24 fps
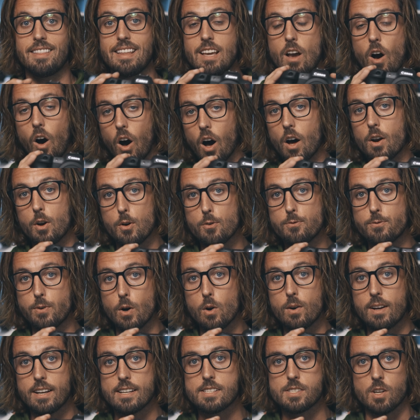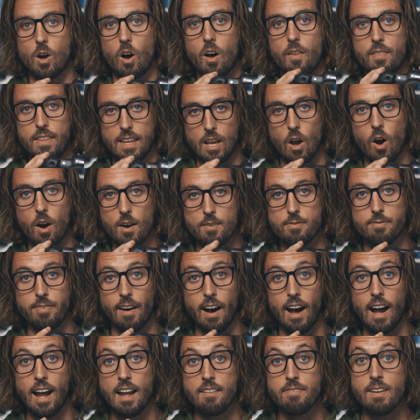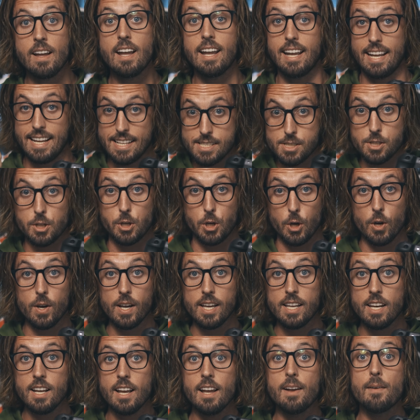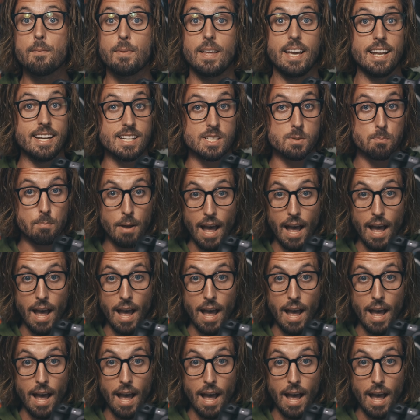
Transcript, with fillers: the autofocus on the R5 is good, it is